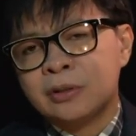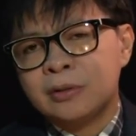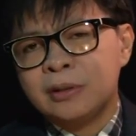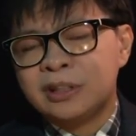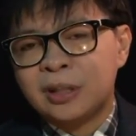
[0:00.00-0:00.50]

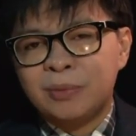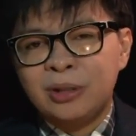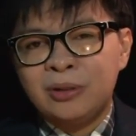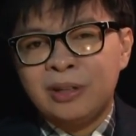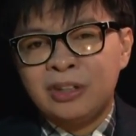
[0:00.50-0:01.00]
So it's
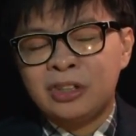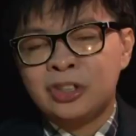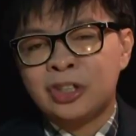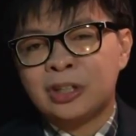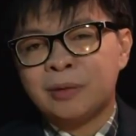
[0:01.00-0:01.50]
up to you,
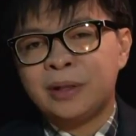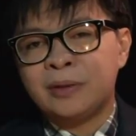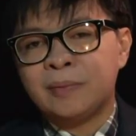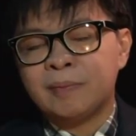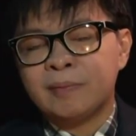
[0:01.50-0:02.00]
ladies and
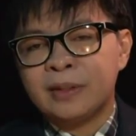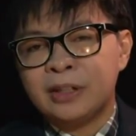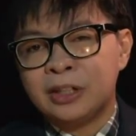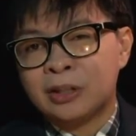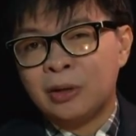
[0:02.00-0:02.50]
gentlemen.
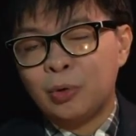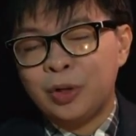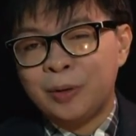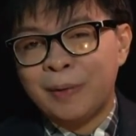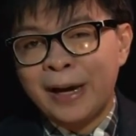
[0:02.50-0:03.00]
Is
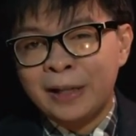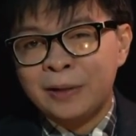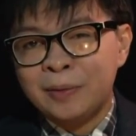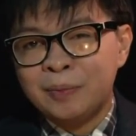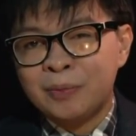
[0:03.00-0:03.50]
cloning
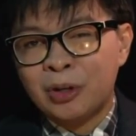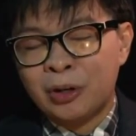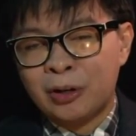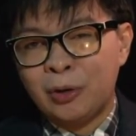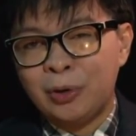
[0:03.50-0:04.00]
bad
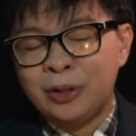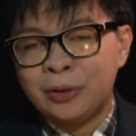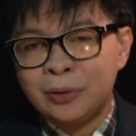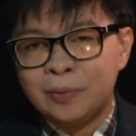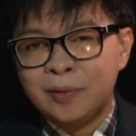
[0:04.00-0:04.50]
or
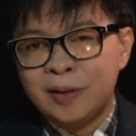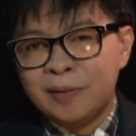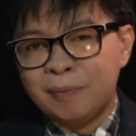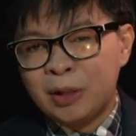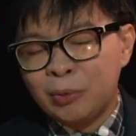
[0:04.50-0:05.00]
cloning good?
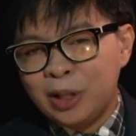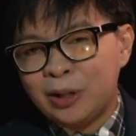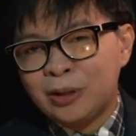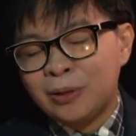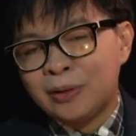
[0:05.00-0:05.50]
But
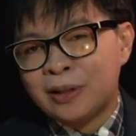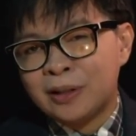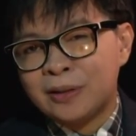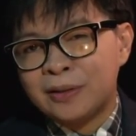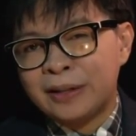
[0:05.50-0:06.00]
we need to
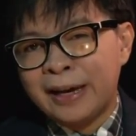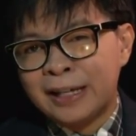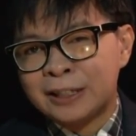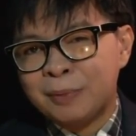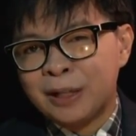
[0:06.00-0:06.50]
look at
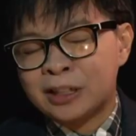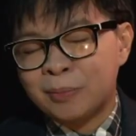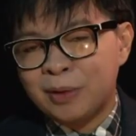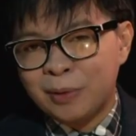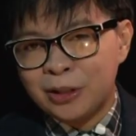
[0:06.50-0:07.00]
the
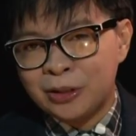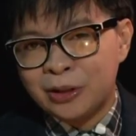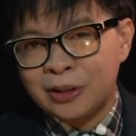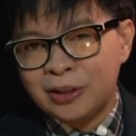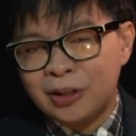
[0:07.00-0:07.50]
aspects of the
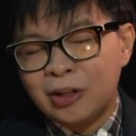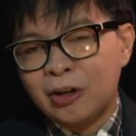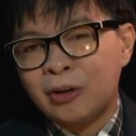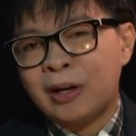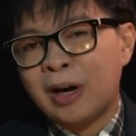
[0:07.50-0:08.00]

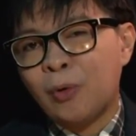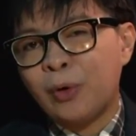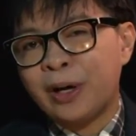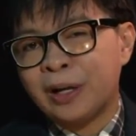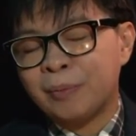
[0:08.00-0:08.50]
majority on
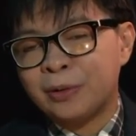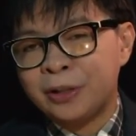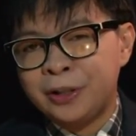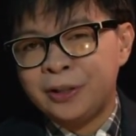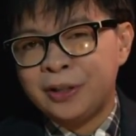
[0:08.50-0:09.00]
how we
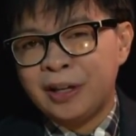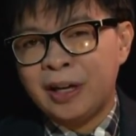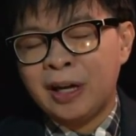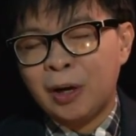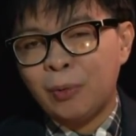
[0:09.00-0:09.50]
help Earth
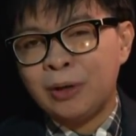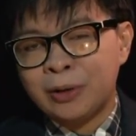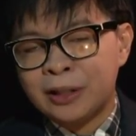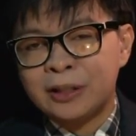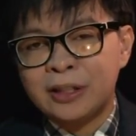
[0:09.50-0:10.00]
and how we
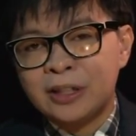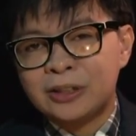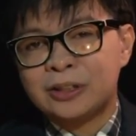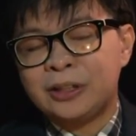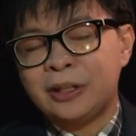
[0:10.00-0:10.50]
look at
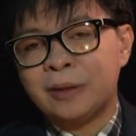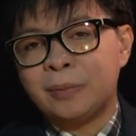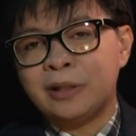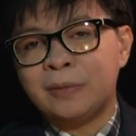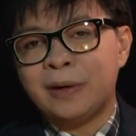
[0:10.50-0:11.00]

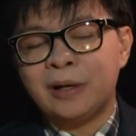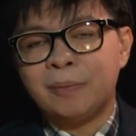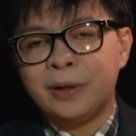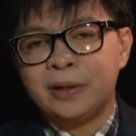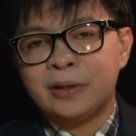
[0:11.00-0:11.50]
sustainable
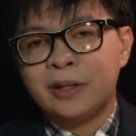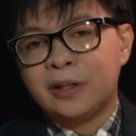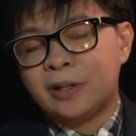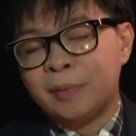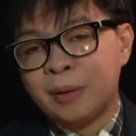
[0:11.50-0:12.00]
development.
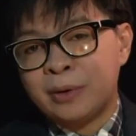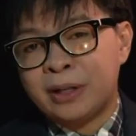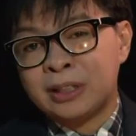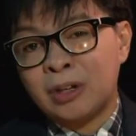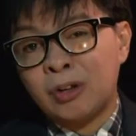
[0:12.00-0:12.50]

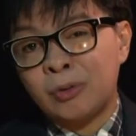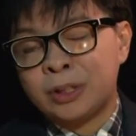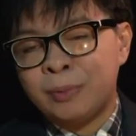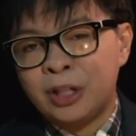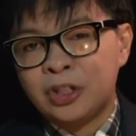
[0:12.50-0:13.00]
Remember, as I
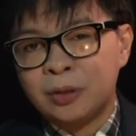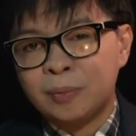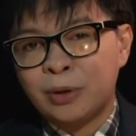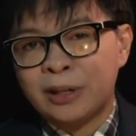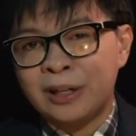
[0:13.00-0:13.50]
always
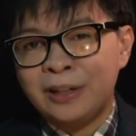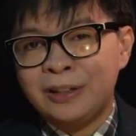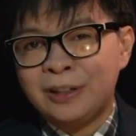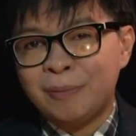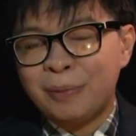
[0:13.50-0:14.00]
mention,
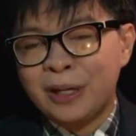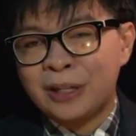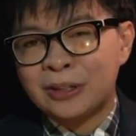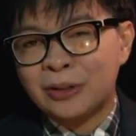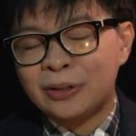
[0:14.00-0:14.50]
morality
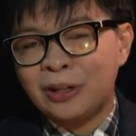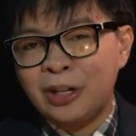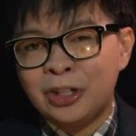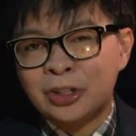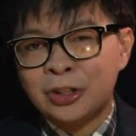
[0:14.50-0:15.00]
depends on
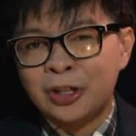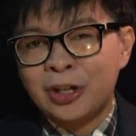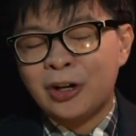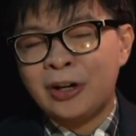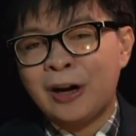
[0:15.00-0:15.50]
the
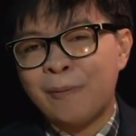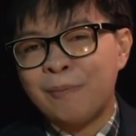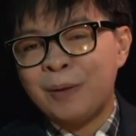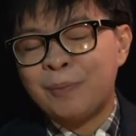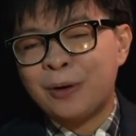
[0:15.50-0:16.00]
nature, on
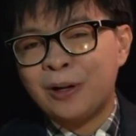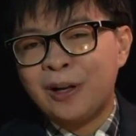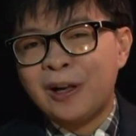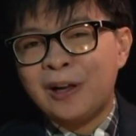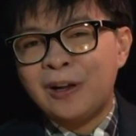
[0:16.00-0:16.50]
how
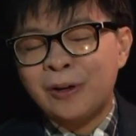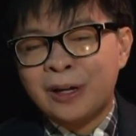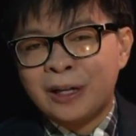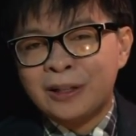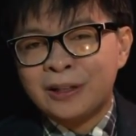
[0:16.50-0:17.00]
people
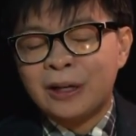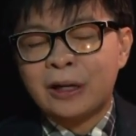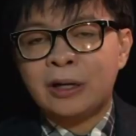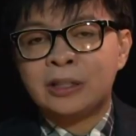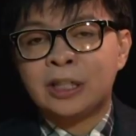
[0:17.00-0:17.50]
look at
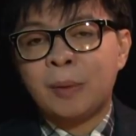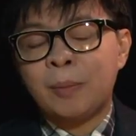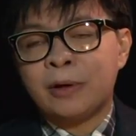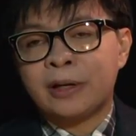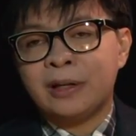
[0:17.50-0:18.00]
the
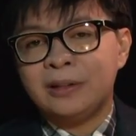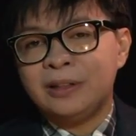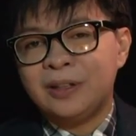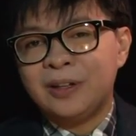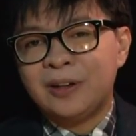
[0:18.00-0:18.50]
concept of
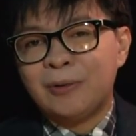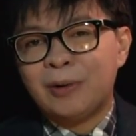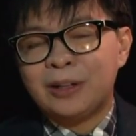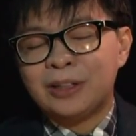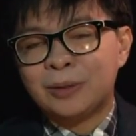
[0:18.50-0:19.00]
morality.
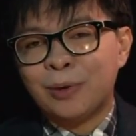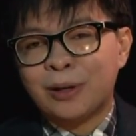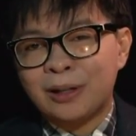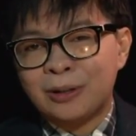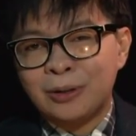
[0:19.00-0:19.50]
What is
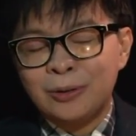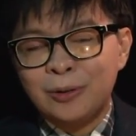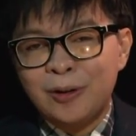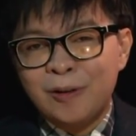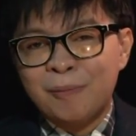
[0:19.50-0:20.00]
moral to
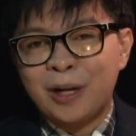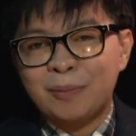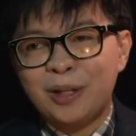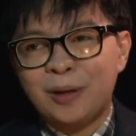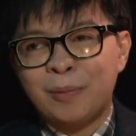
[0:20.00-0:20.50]
you
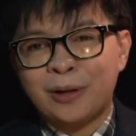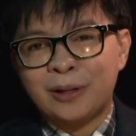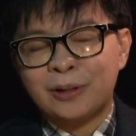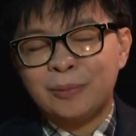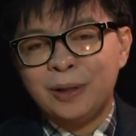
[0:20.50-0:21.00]
might be
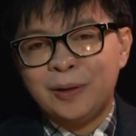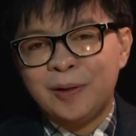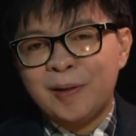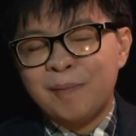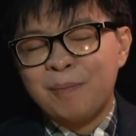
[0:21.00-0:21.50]
immoral to
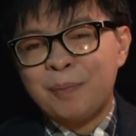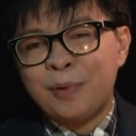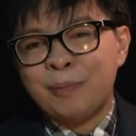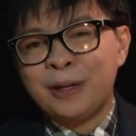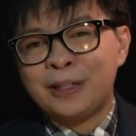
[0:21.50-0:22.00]
me.
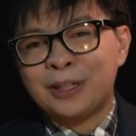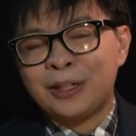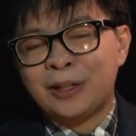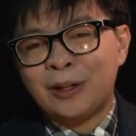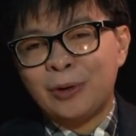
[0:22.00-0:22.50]
People might
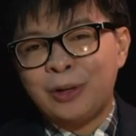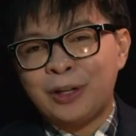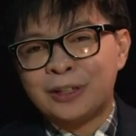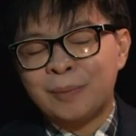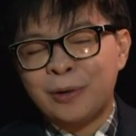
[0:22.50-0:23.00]
say that
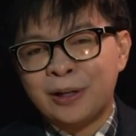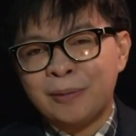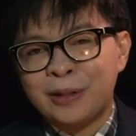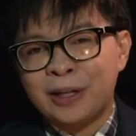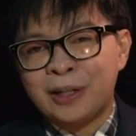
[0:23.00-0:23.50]
cloning is
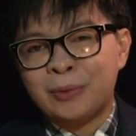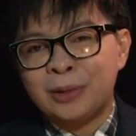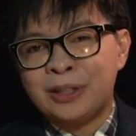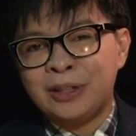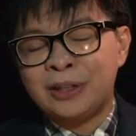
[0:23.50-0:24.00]
immoral, but
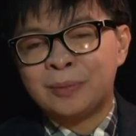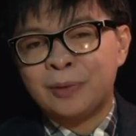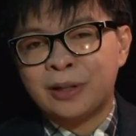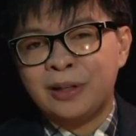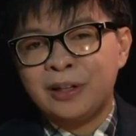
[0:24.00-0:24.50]
others would say it
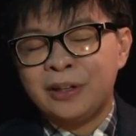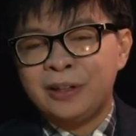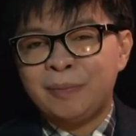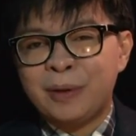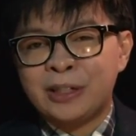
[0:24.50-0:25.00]
is moral.
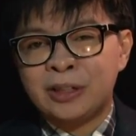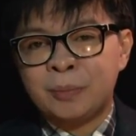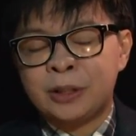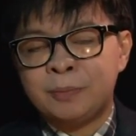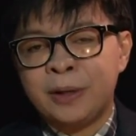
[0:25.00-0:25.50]
It depends
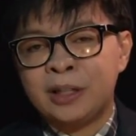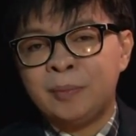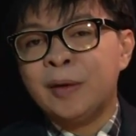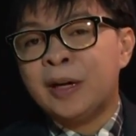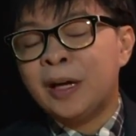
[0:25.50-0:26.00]
on the
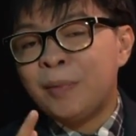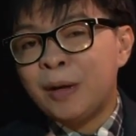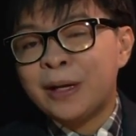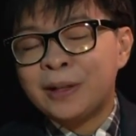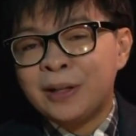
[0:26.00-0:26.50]
perspective.
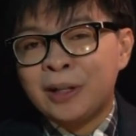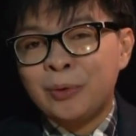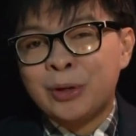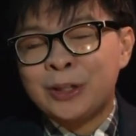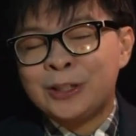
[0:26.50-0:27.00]
And maybe at the
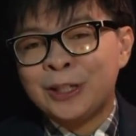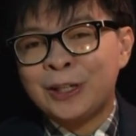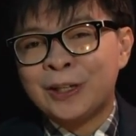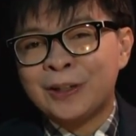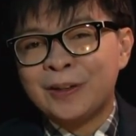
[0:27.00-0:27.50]
end we could
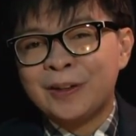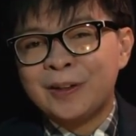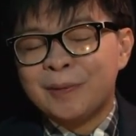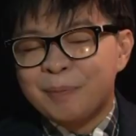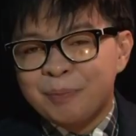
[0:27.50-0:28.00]
say that
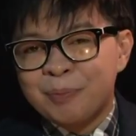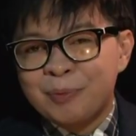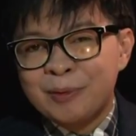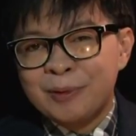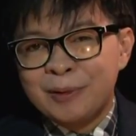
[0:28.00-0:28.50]

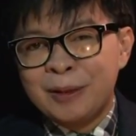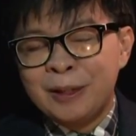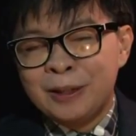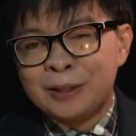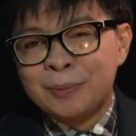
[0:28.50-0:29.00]

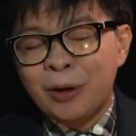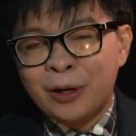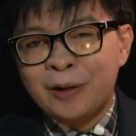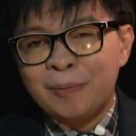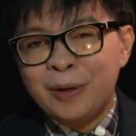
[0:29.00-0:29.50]
it is
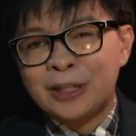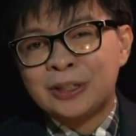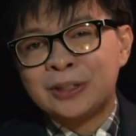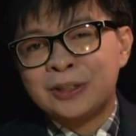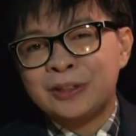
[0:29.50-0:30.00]
moral
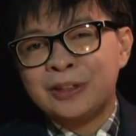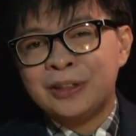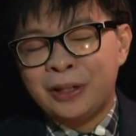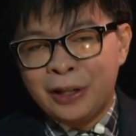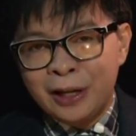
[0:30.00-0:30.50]
because
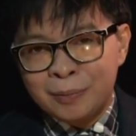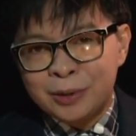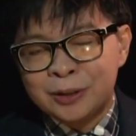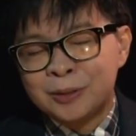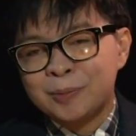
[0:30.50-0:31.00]
it
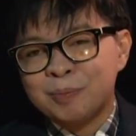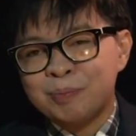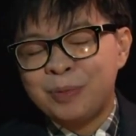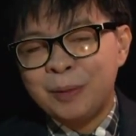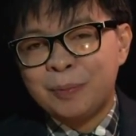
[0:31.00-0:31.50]
helps
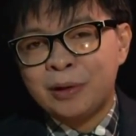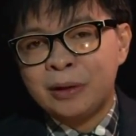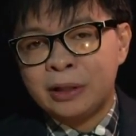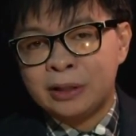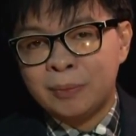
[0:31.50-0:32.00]

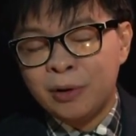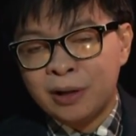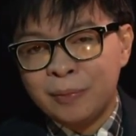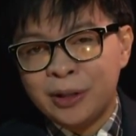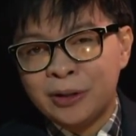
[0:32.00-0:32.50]
people. It is
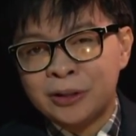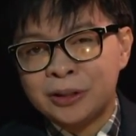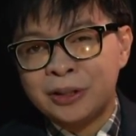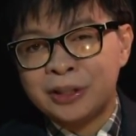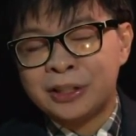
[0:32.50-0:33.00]
immoral
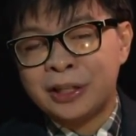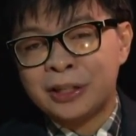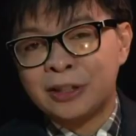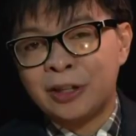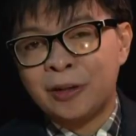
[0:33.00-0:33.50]
because it is
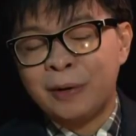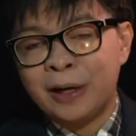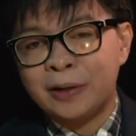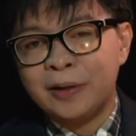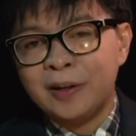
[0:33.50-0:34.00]
against the law
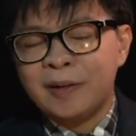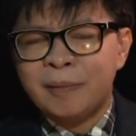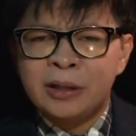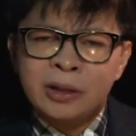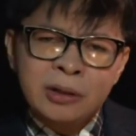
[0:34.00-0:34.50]
of God.
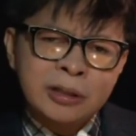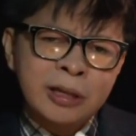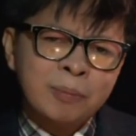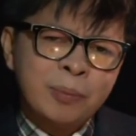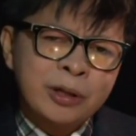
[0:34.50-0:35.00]
But
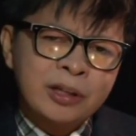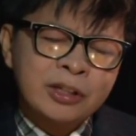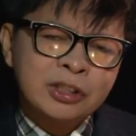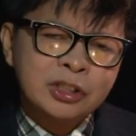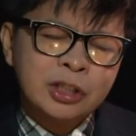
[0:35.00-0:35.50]
at that
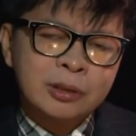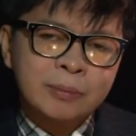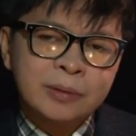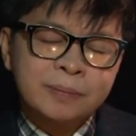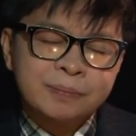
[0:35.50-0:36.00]
point, ladies and
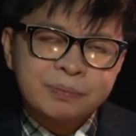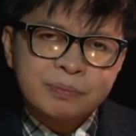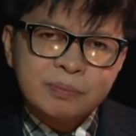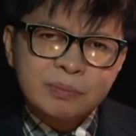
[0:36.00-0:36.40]
gentlemen,